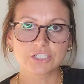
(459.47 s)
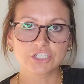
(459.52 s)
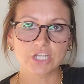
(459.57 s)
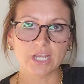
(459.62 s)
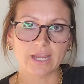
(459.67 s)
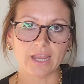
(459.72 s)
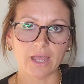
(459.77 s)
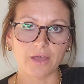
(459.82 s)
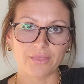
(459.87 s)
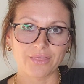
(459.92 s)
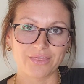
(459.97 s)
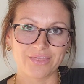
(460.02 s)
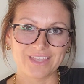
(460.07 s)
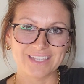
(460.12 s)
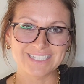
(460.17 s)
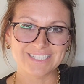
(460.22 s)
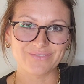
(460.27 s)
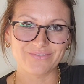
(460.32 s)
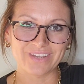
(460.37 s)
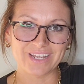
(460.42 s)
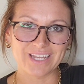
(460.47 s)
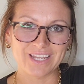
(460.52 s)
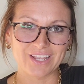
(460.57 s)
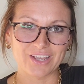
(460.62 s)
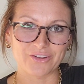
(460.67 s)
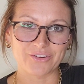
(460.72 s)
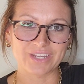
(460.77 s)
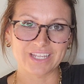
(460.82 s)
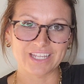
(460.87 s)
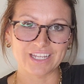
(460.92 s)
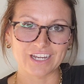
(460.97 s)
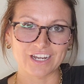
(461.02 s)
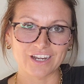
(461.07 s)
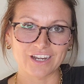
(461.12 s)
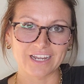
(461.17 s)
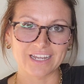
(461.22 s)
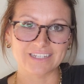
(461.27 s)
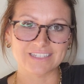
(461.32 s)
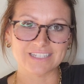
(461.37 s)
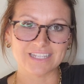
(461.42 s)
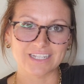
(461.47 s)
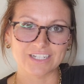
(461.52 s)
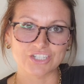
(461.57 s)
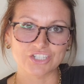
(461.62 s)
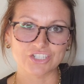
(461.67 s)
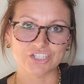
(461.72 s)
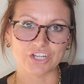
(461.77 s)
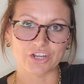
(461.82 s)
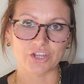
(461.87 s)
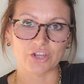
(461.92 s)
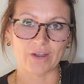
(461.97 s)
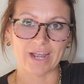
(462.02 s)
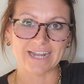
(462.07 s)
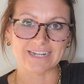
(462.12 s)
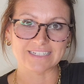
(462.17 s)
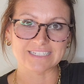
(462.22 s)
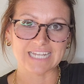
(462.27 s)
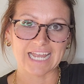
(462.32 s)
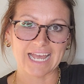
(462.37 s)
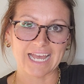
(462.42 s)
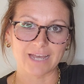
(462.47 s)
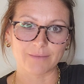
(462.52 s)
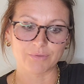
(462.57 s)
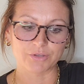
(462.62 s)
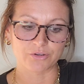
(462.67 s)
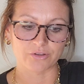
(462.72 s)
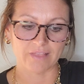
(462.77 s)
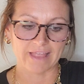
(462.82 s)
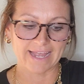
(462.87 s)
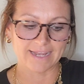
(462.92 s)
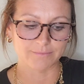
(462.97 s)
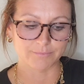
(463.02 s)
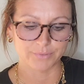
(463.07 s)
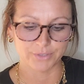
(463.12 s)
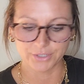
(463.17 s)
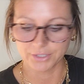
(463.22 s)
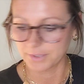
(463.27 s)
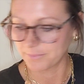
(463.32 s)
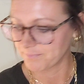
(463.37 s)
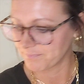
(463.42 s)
check out this video here. It's going to show you how to tab your Latin book.